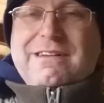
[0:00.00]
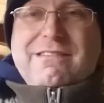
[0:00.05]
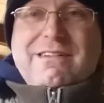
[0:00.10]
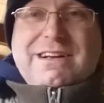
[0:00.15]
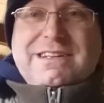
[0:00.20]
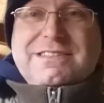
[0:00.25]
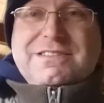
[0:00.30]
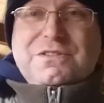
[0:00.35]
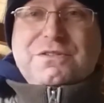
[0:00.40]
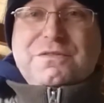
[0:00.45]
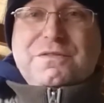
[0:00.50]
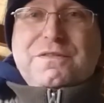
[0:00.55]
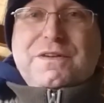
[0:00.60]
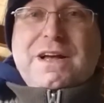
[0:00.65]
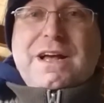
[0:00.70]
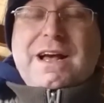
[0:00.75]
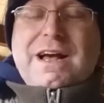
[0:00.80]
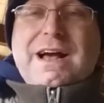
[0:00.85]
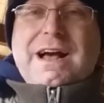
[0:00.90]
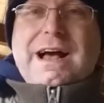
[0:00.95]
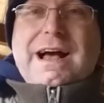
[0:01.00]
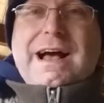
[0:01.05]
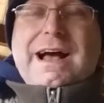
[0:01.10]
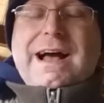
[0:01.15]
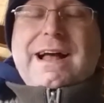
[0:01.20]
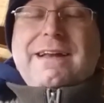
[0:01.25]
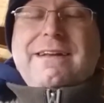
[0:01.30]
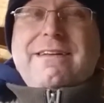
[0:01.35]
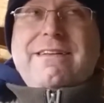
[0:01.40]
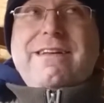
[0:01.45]
great stuff.
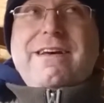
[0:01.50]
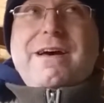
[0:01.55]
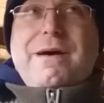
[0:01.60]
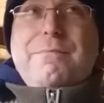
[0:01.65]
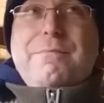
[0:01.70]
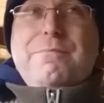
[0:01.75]
And